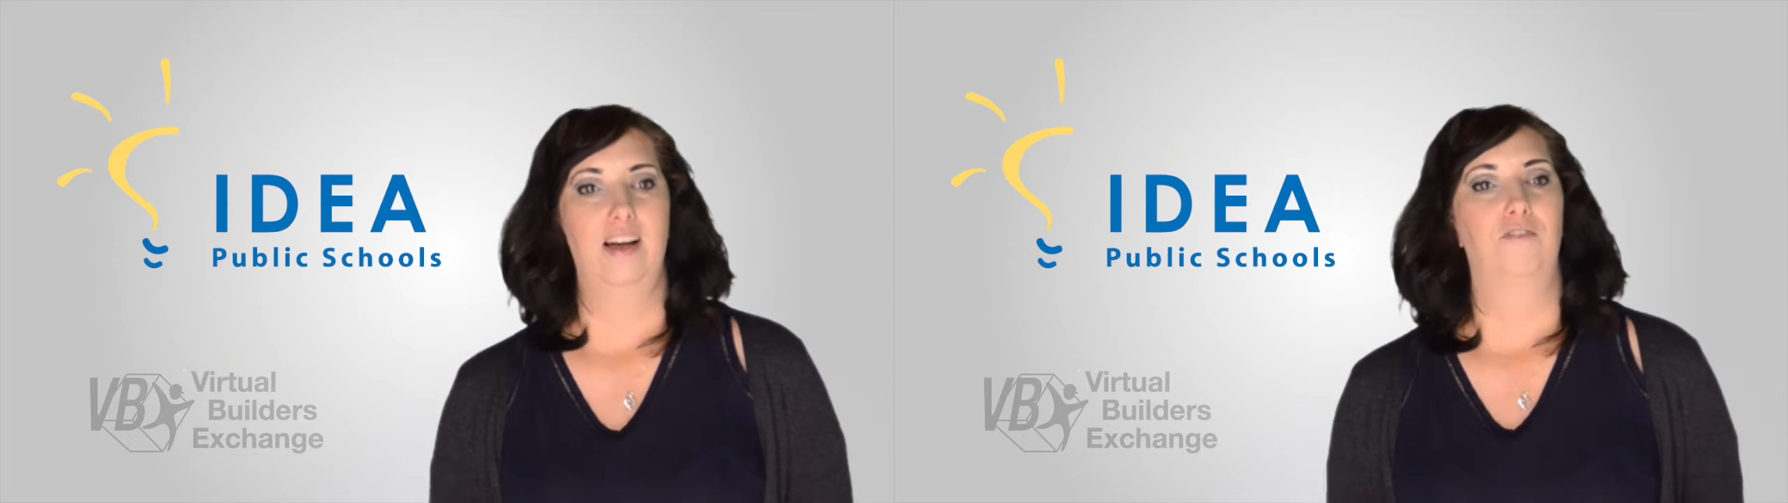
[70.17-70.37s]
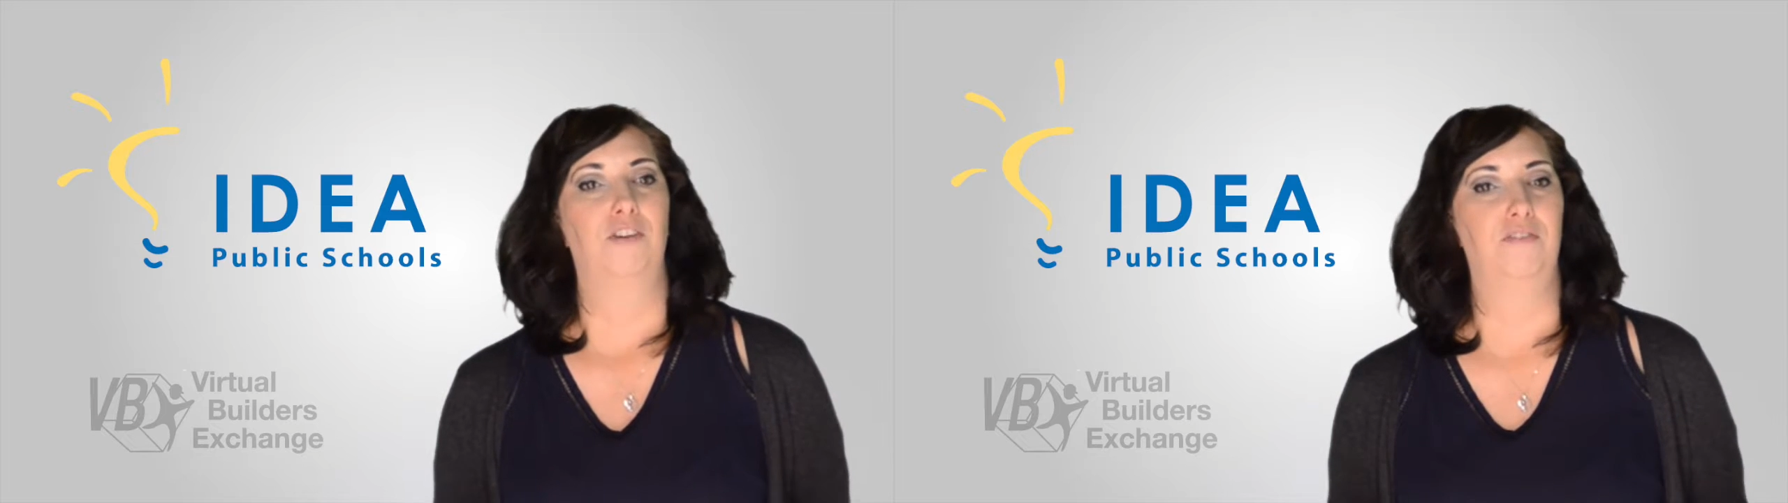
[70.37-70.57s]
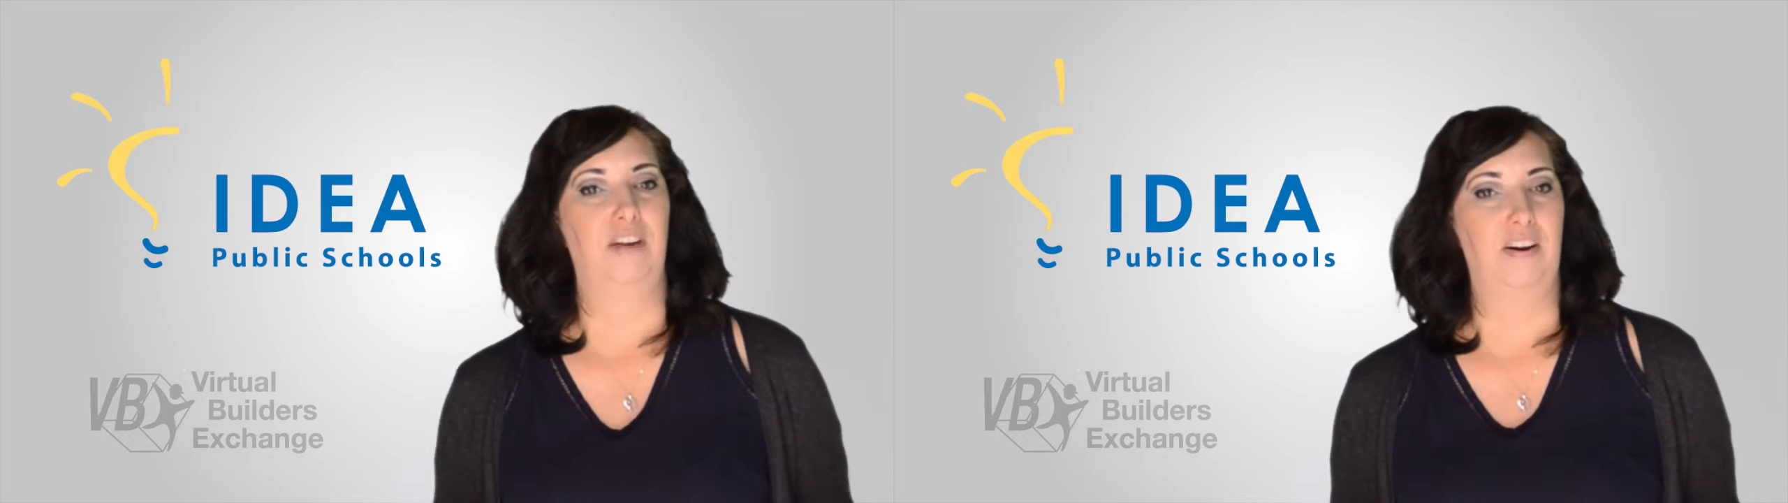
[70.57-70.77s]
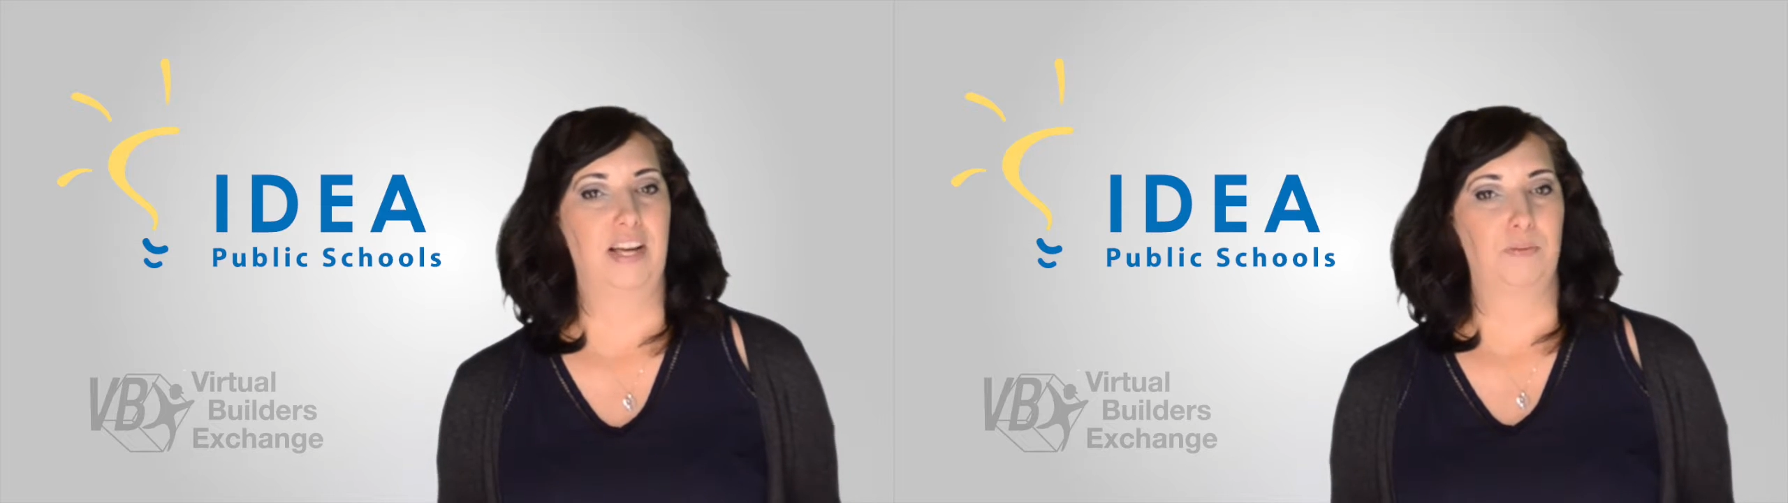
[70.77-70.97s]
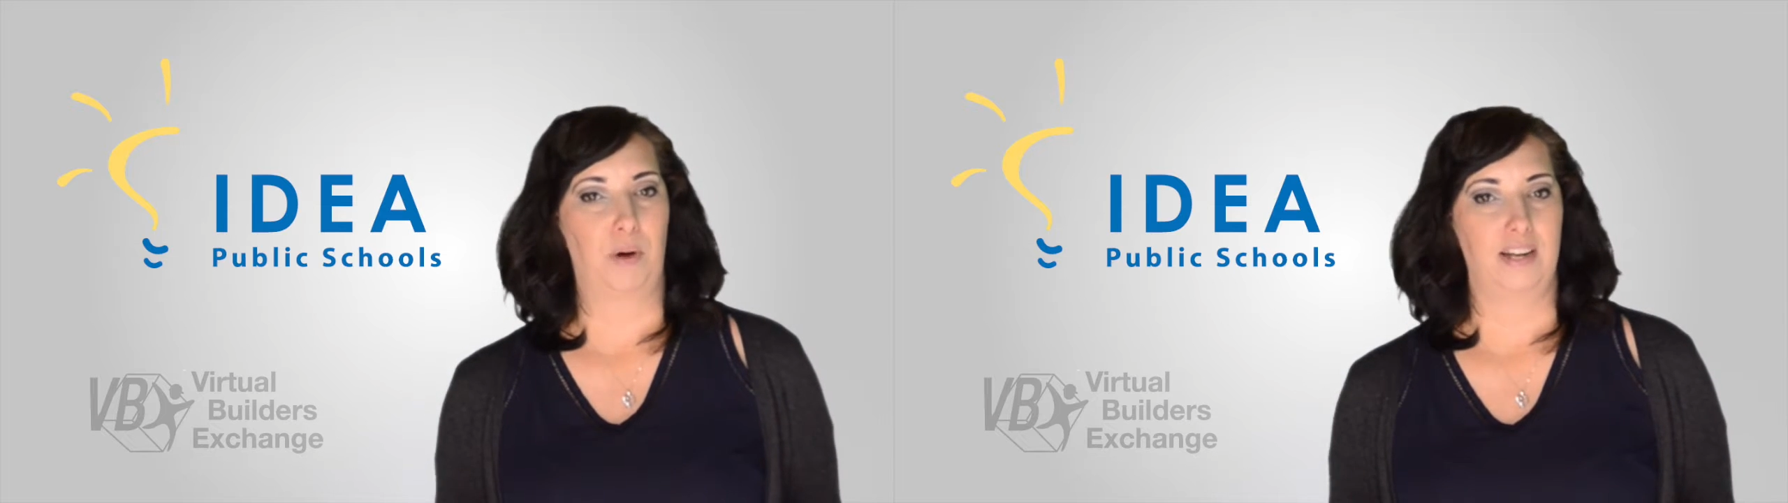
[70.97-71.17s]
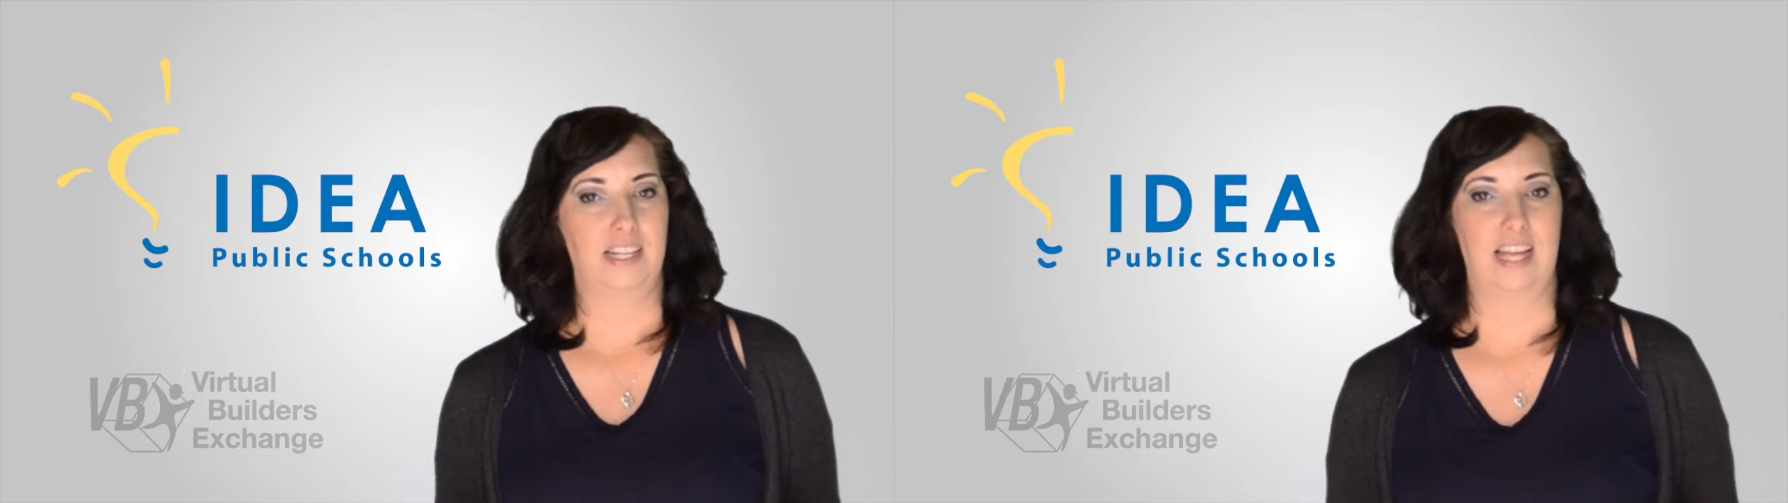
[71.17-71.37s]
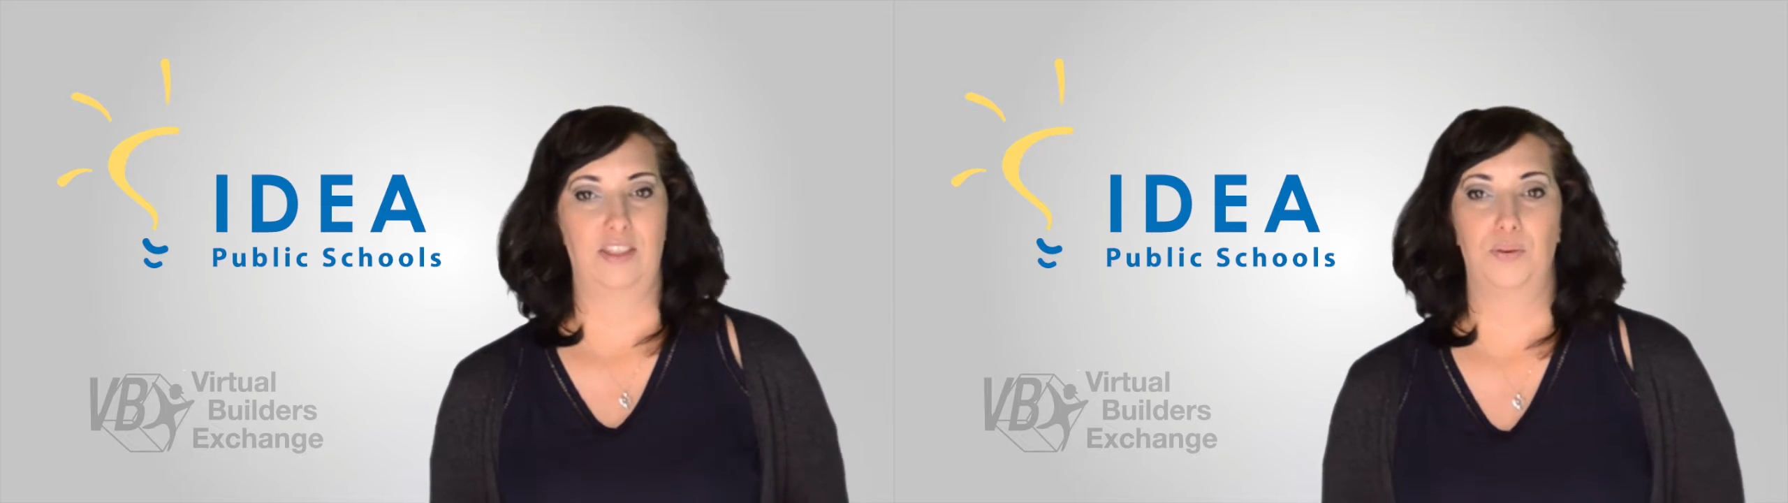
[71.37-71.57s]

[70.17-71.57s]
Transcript: for various projects in